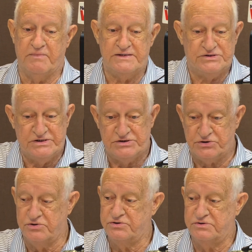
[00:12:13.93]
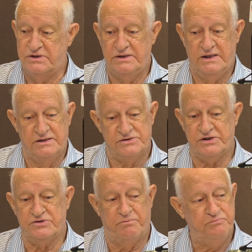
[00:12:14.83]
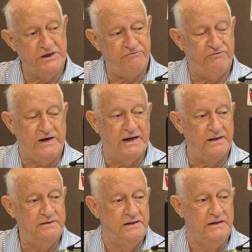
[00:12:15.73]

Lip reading: "My sister's such a big fan.